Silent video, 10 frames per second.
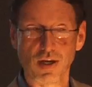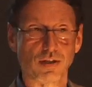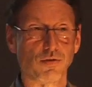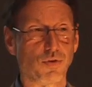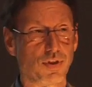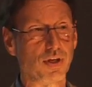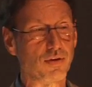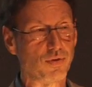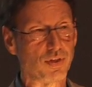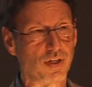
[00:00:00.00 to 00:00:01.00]
So if you
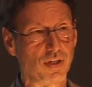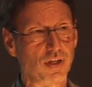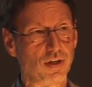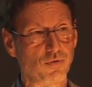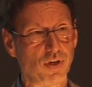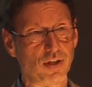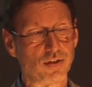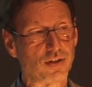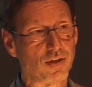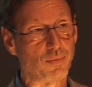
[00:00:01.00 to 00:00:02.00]
think of this idea of
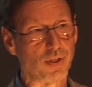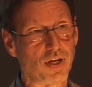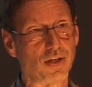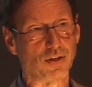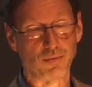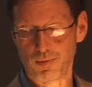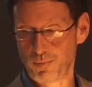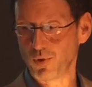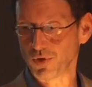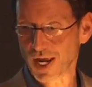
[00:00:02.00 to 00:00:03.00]
knowledge as something that has to be
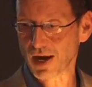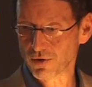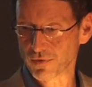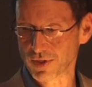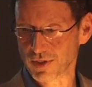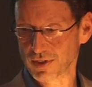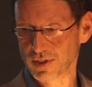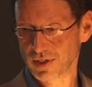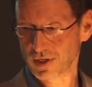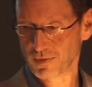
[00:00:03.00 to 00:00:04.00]
pulled out of
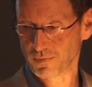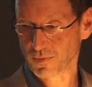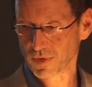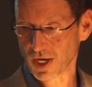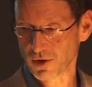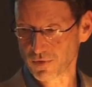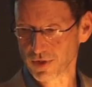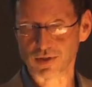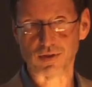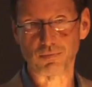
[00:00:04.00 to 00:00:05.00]
its, um, out of
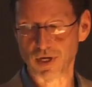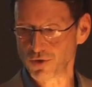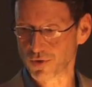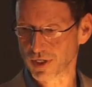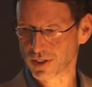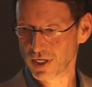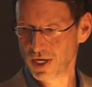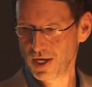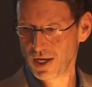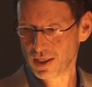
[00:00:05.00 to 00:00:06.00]
its matrix,
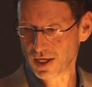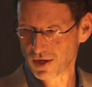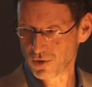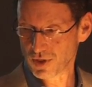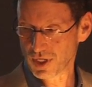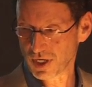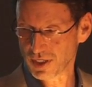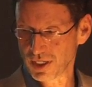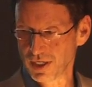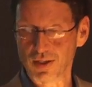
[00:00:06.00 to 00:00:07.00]
then the
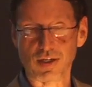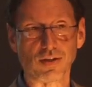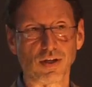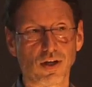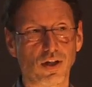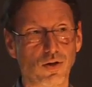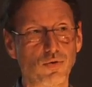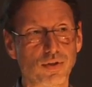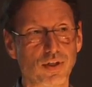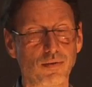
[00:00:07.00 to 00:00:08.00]
idea that it's
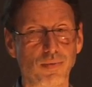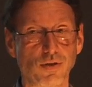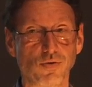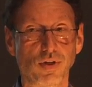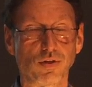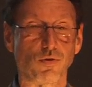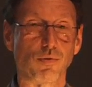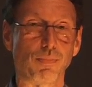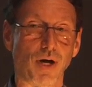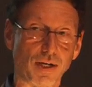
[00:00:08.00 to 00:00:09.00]
enclosed in the matrix or
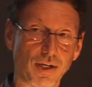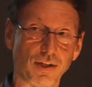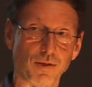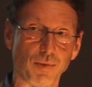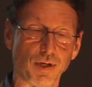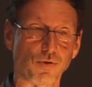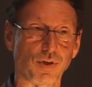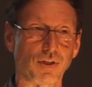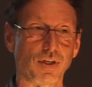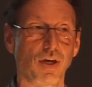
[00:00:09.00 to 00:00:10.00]
embodied in the
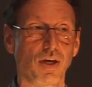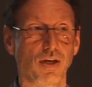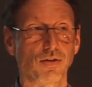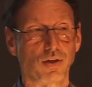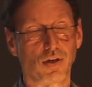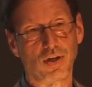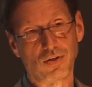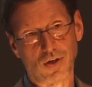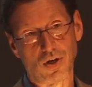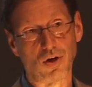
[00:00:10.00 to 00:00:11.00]
matrix is a,
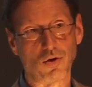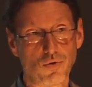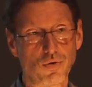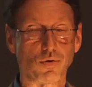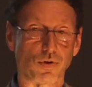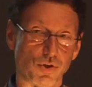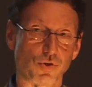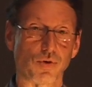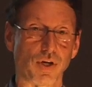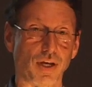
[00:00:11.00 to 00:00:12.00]
is a code or a
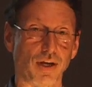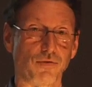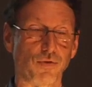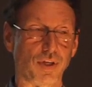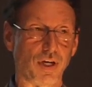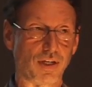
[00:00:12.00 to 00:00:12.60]
shorthand for the